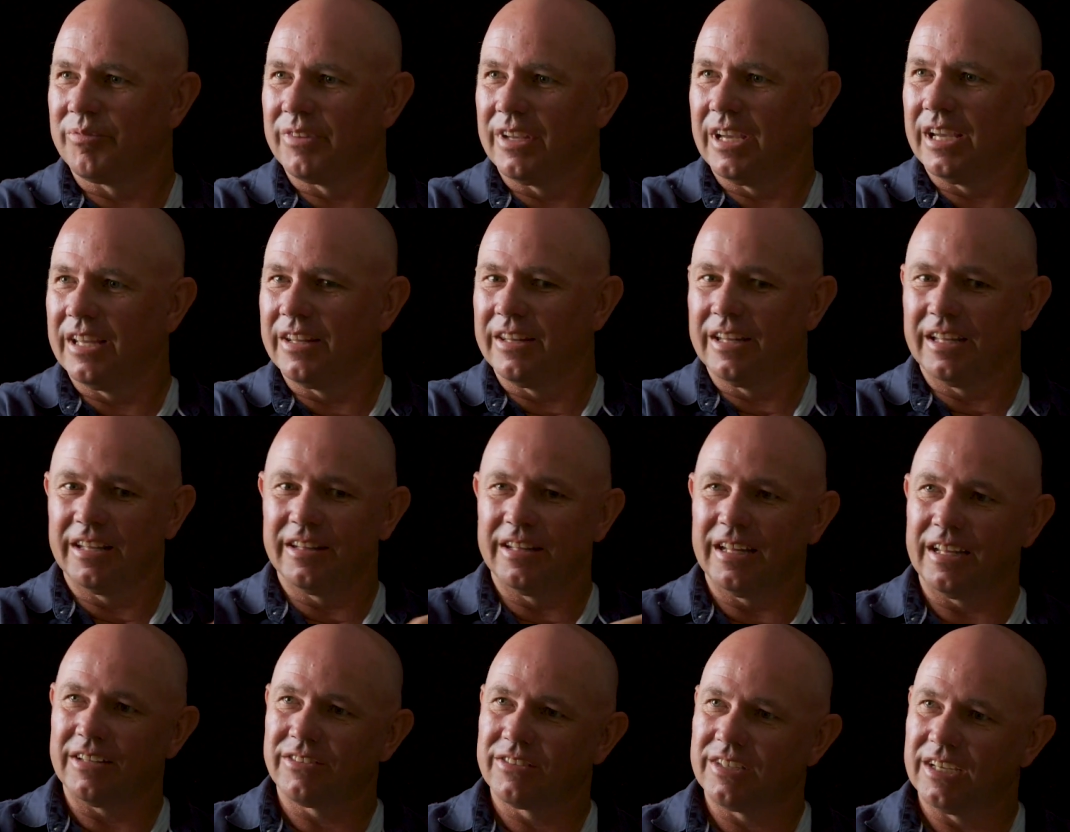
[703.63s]
And then
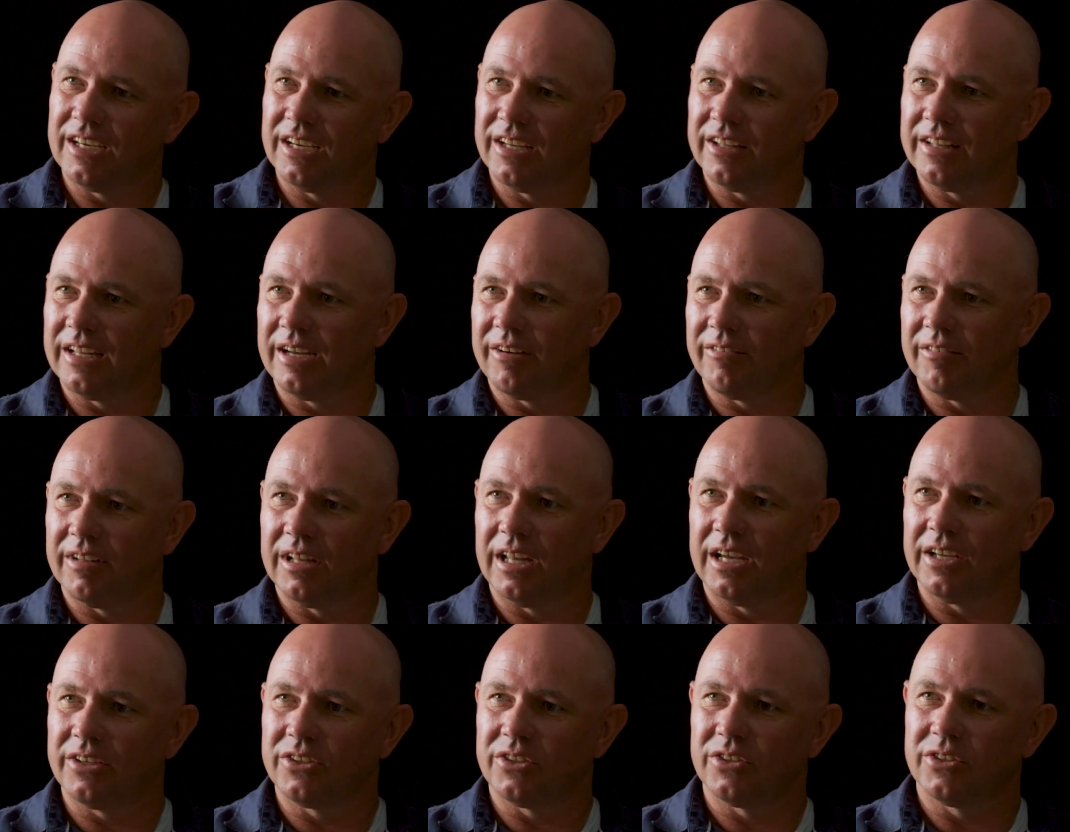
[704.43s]
that's how that
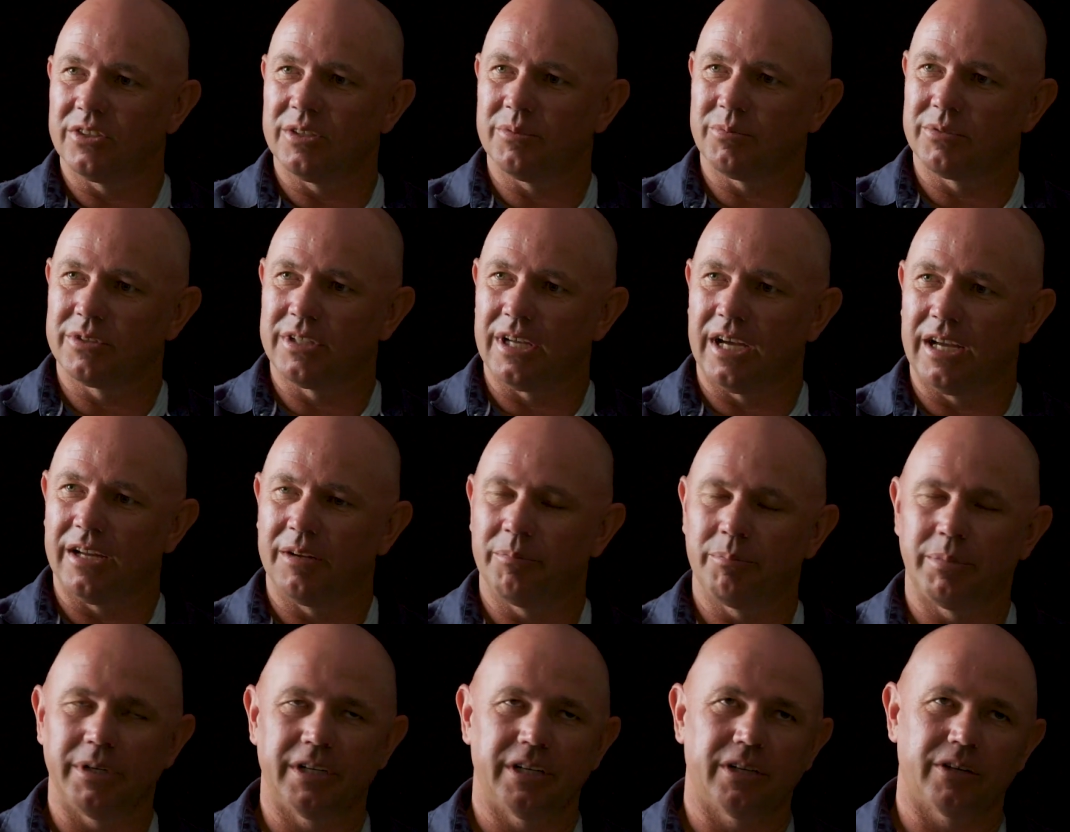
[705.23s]
relationship
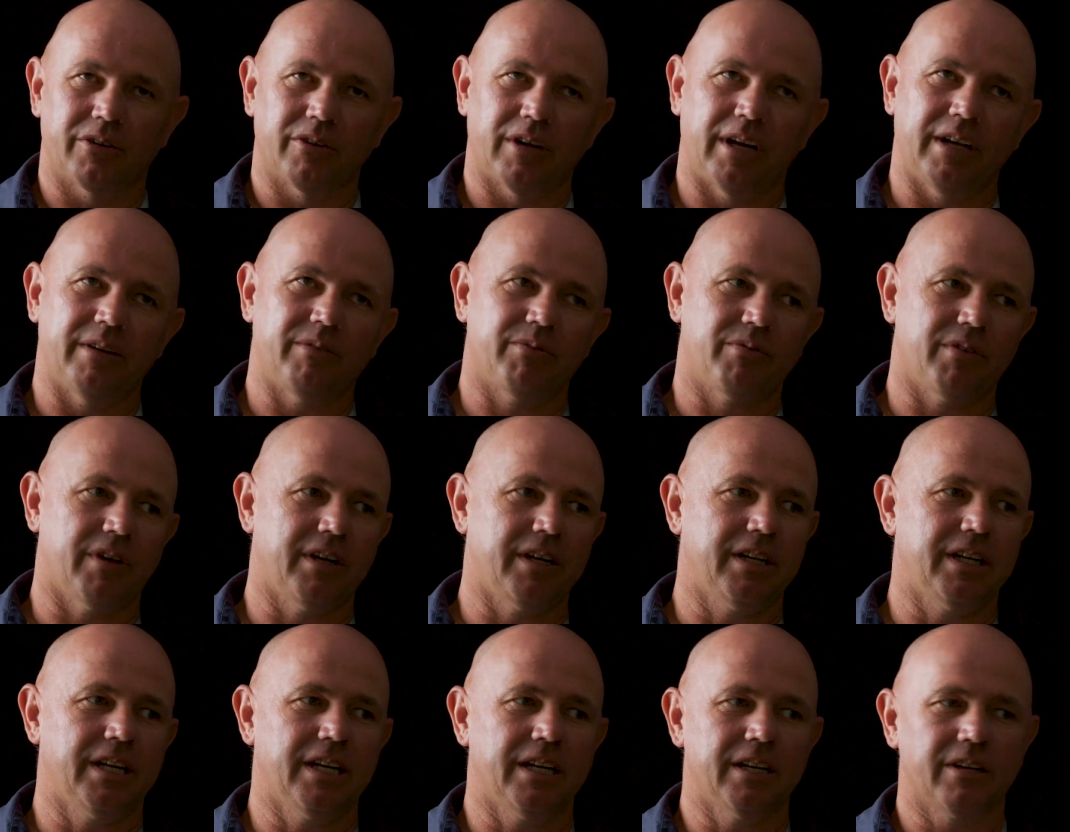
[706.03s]
started, being a great
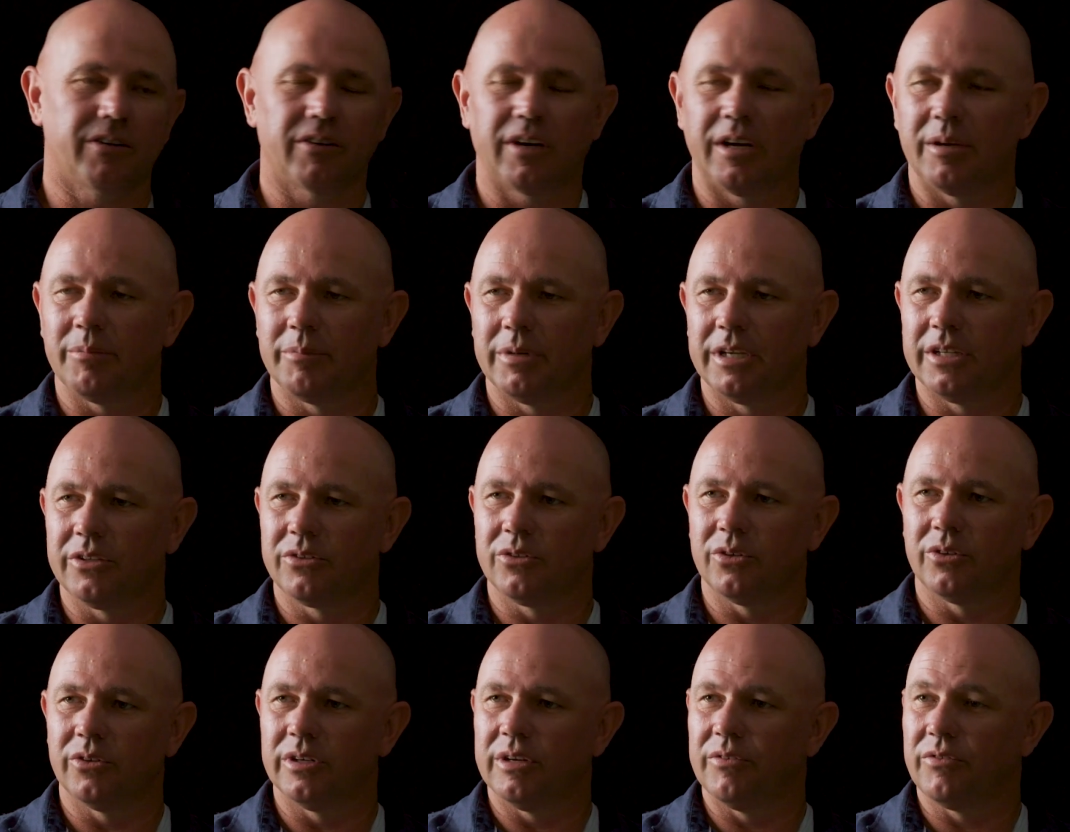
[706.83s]
friend and a great
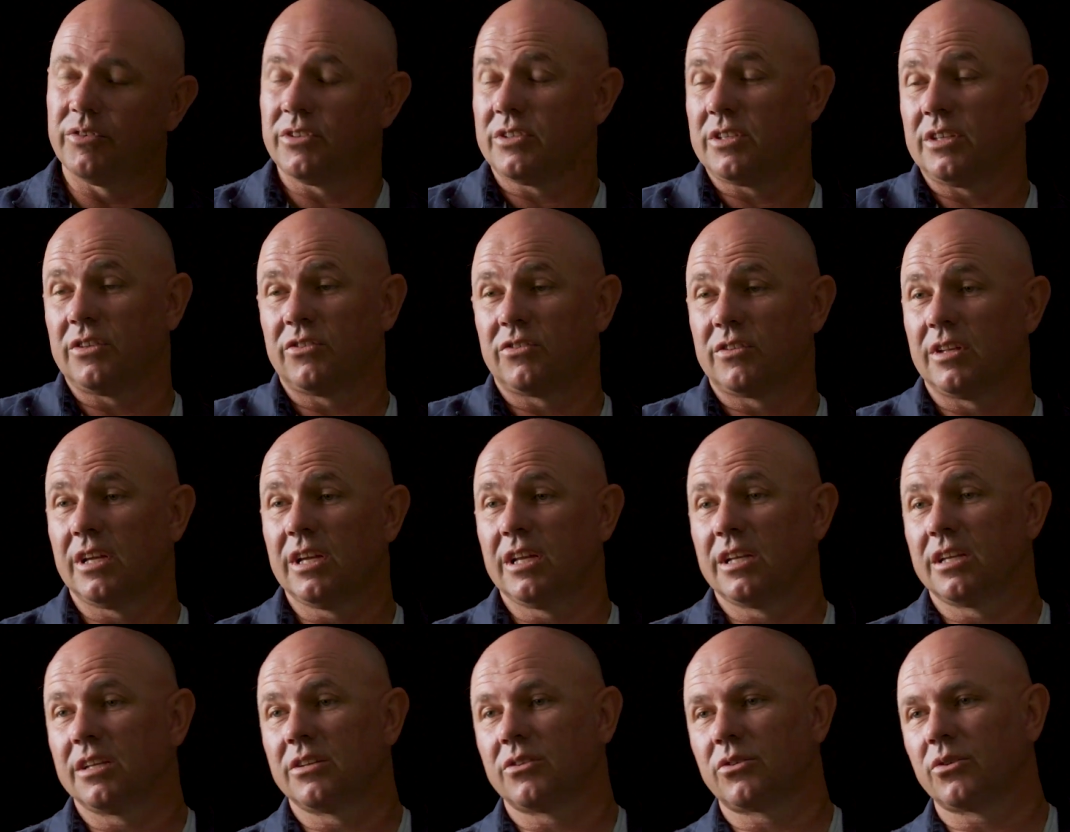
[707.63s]
mentor ever since
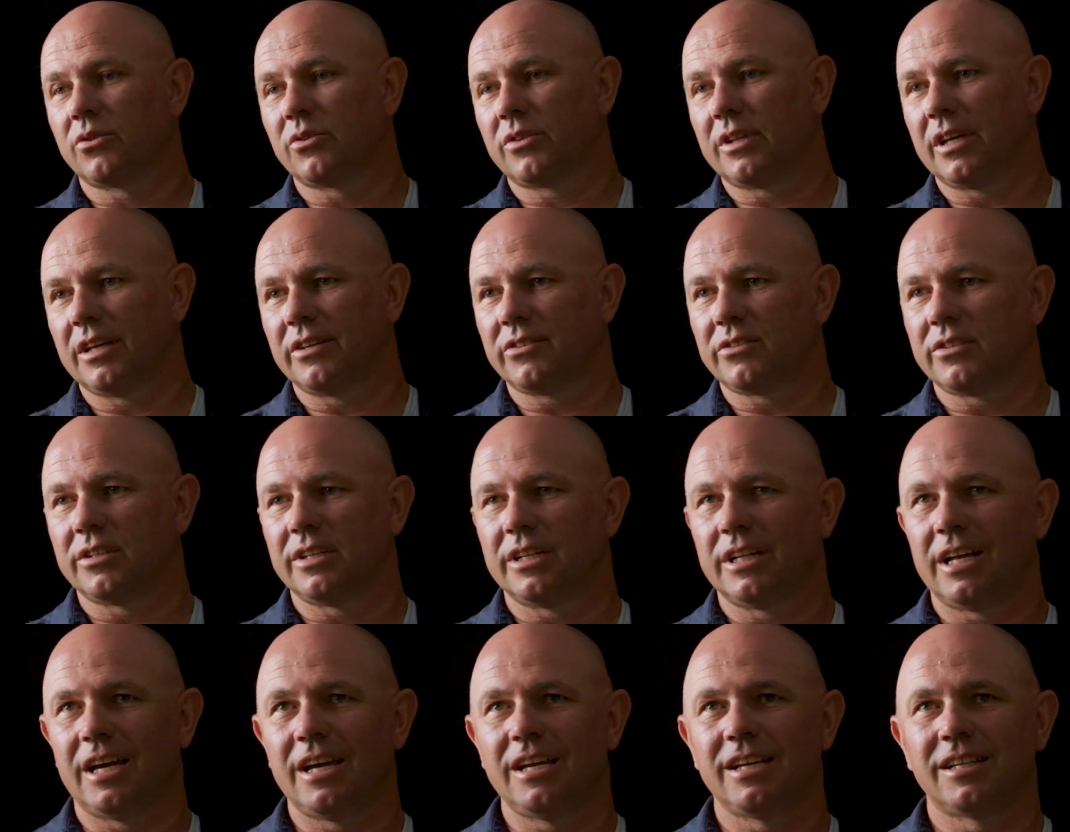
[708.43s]
then. In
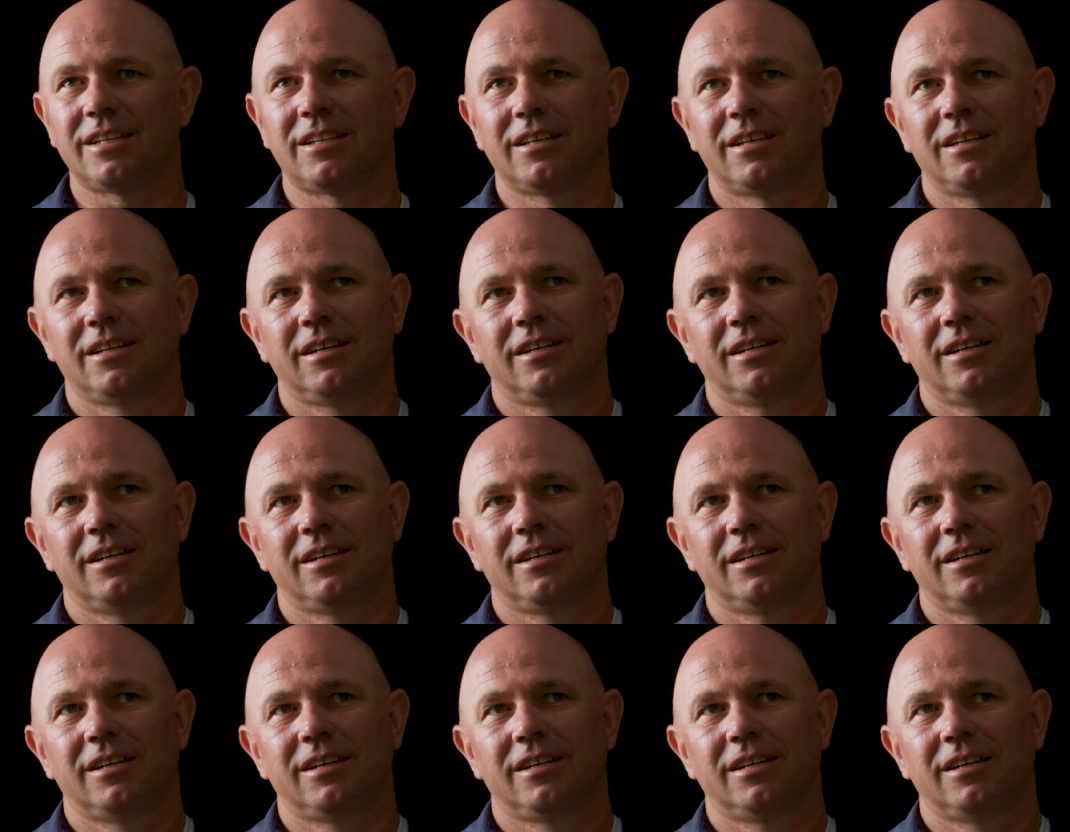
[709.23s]
2008,